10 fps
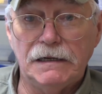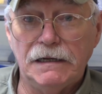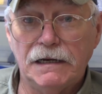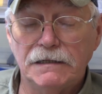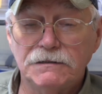
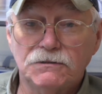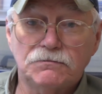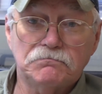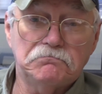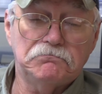I just
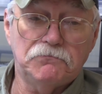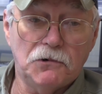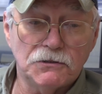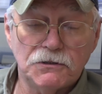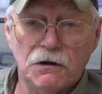
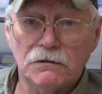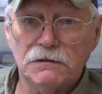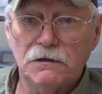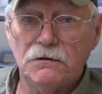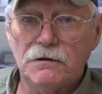want you all to
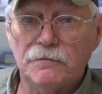know